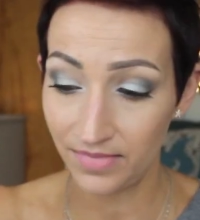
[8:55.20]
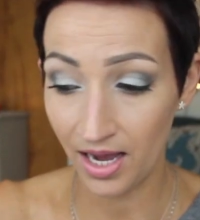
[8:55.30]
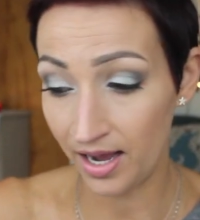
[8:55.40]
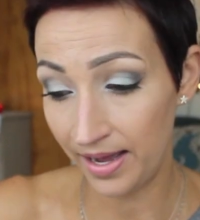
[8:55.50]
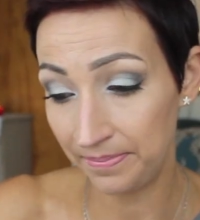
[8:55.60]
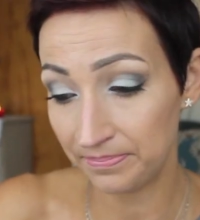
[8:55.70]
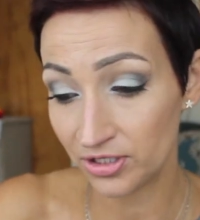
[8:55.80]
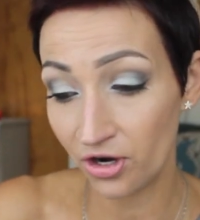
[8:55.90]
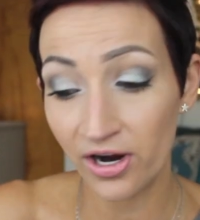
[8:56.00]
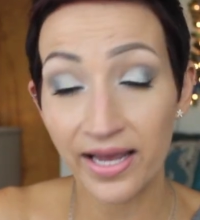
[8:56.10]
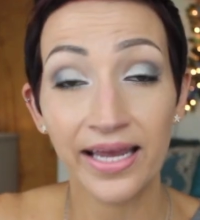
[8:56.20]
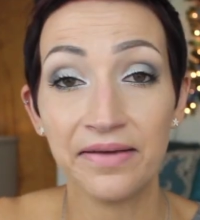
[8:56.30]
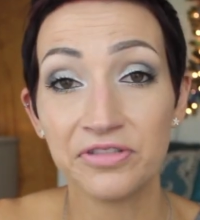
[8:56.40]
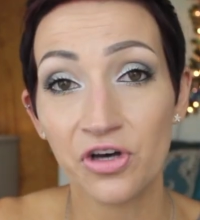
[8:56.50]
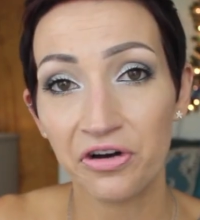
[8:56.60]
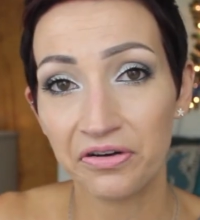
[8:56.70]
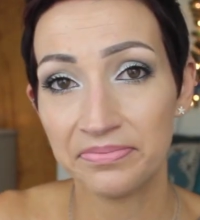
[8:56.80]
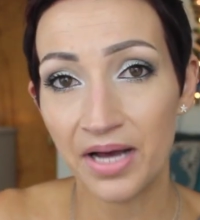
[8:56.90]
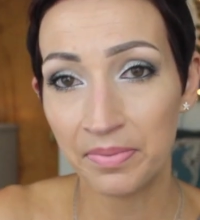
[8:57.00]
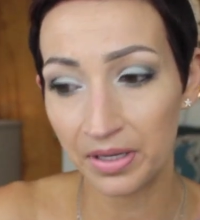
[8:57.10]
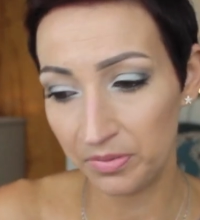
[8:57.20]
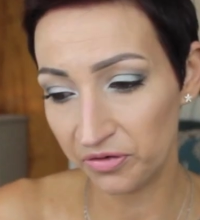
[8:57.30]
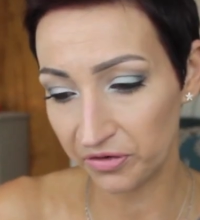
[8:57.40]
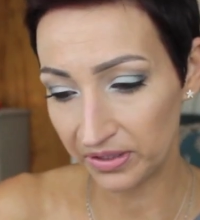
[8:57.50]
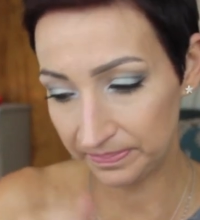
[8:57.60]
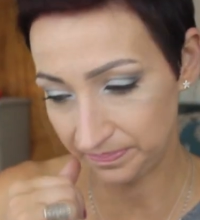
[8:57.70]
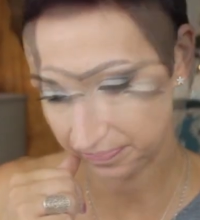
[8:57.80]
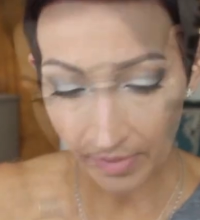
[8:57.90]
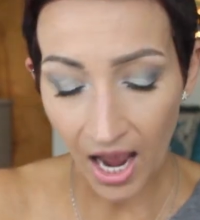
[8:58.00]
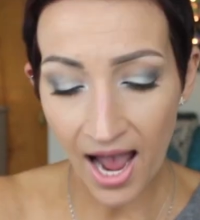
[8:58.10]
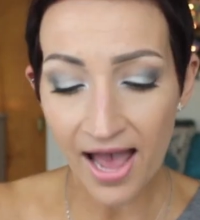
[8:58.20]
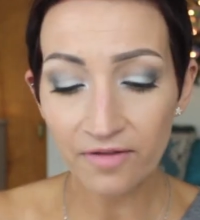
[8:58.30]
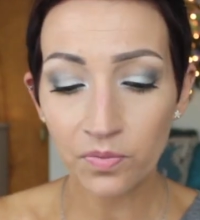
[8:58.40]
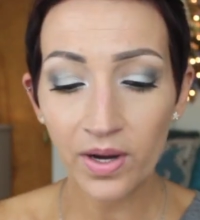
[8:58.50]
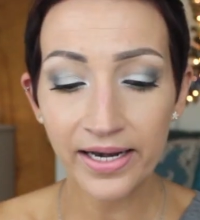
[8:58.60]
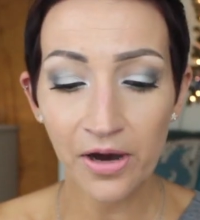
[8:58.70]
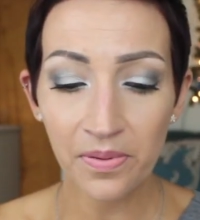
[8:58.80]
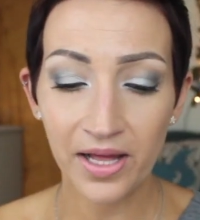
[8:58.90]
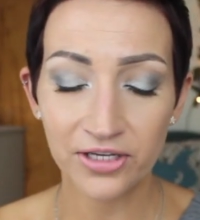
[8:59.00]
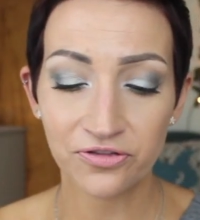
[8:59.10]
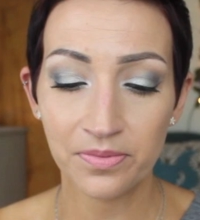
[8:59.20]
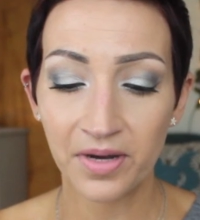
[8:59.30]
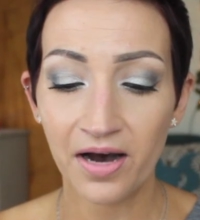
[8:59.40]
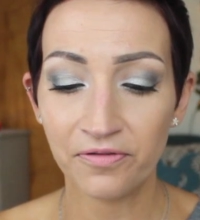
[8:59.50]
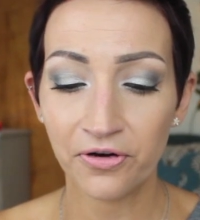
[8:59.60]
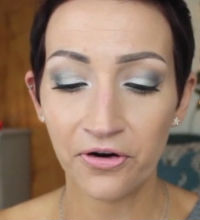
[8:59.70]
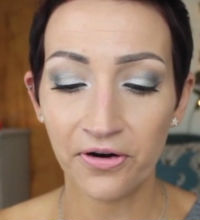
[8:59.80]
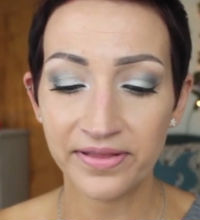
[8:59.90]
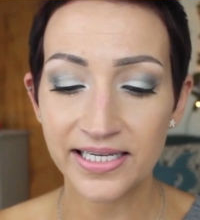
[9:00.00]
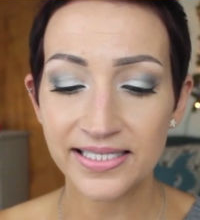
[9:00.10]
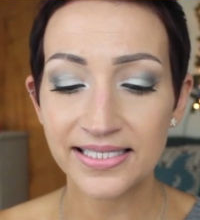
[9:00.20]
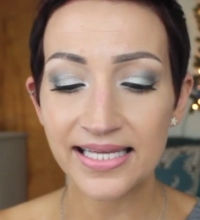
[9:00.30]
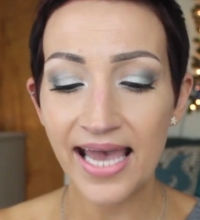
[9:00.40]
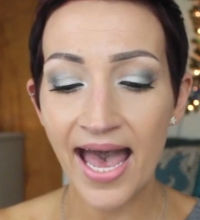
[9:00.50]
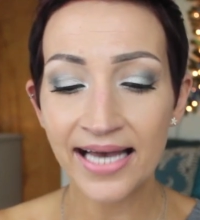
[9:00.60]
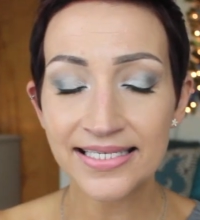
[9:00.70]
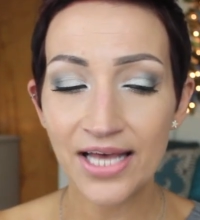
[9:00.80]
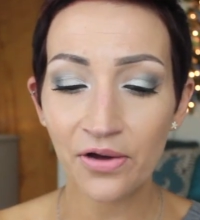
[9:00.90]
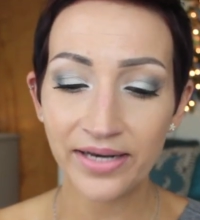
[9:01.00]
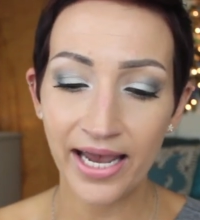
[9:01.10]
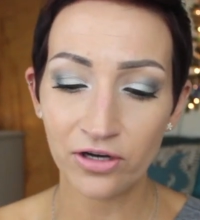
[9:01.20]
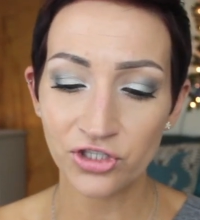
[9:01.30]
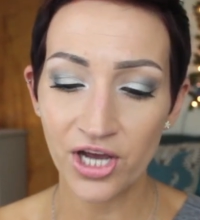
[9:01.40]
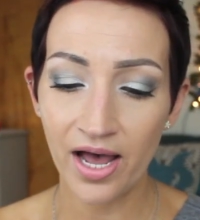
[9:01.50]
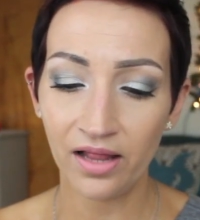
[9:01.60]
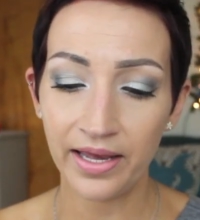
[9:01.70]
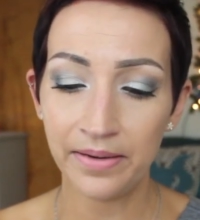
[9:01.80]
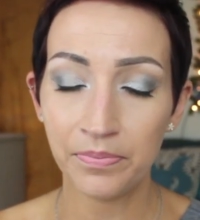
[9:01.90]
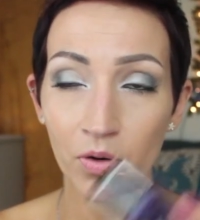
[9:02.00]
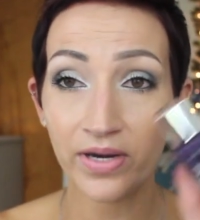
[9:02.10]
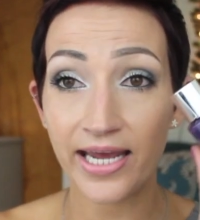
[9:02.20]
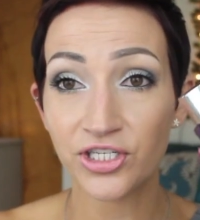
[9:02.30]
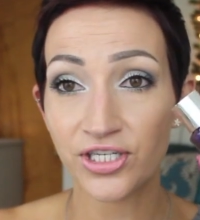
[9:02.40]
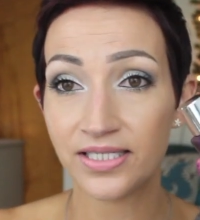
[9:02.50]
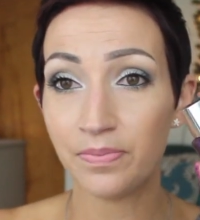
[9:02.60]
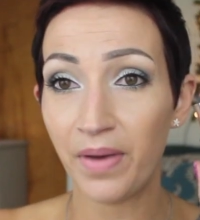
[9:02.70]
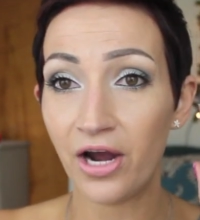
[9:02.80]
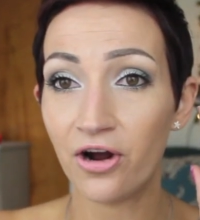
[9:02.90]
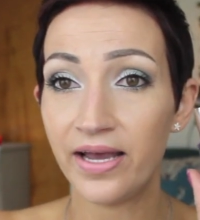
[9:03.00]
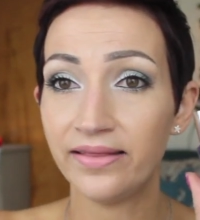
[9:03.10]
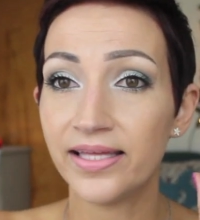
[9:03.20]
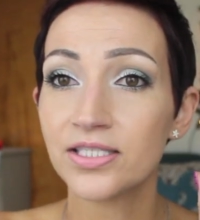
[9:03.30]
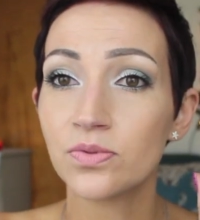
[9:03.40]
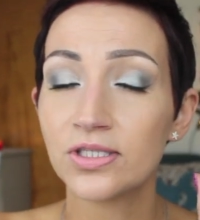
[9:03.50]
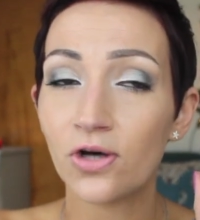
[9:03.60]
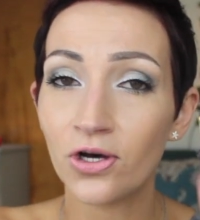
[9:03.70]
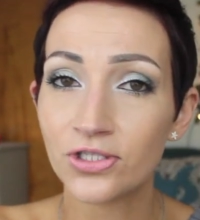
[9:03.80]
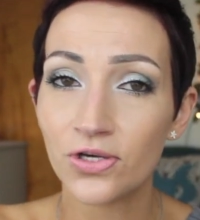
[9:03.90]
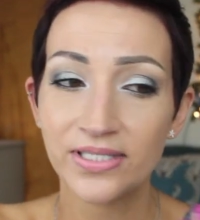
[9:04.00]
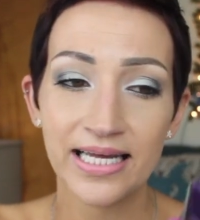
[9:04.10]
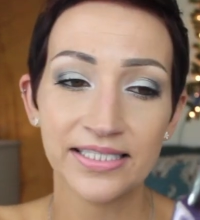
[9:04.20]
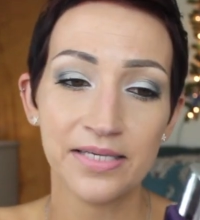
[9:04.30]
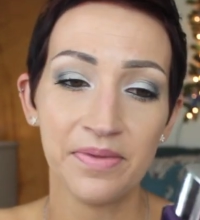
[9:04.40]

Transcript: I'm sorry, I can't even talk. I'm going to move on. I have one nail polish from CoverGirl. This is the X L Nail Gel in Bodacious Berry. This was also sent